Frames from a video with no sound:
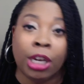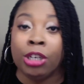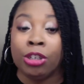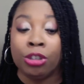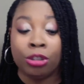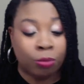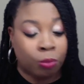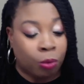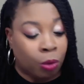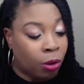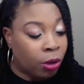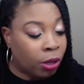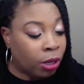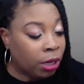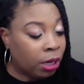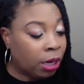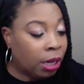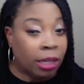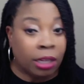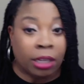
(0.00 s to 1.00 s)
they just
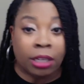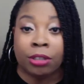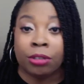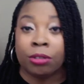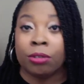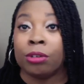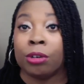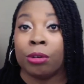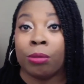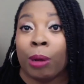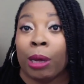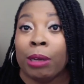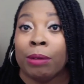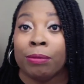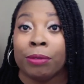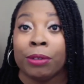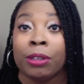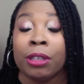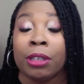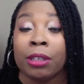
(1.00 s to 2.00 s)
walking like it's on the right
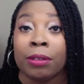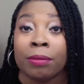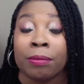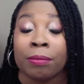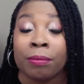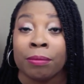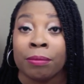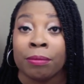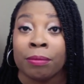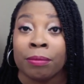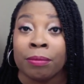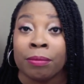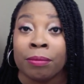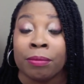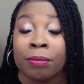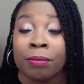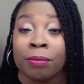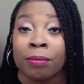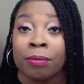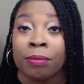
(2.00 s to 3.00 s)
foot
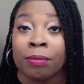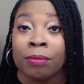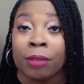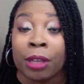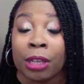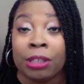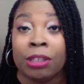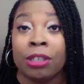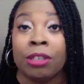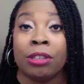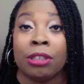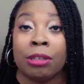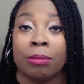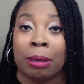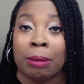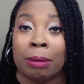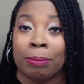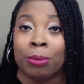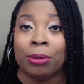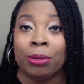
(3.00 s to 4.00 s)
until
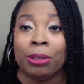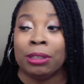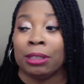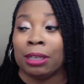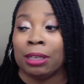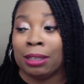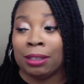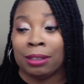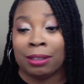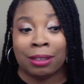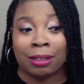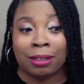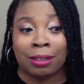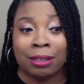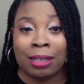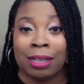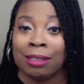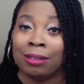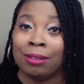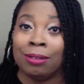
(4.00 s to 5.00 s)
somebody points it out and said,
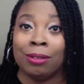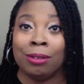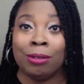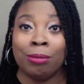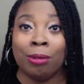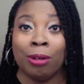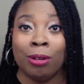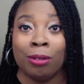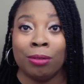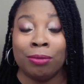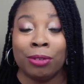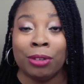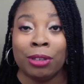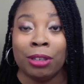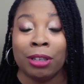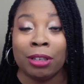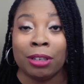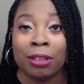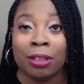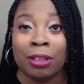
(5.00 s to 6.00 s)
that's on the wrong
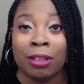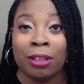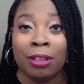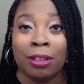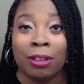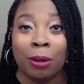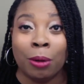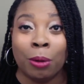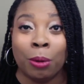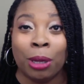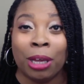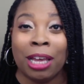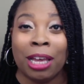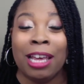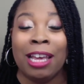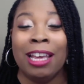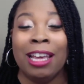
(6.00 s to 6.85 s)
foot okay?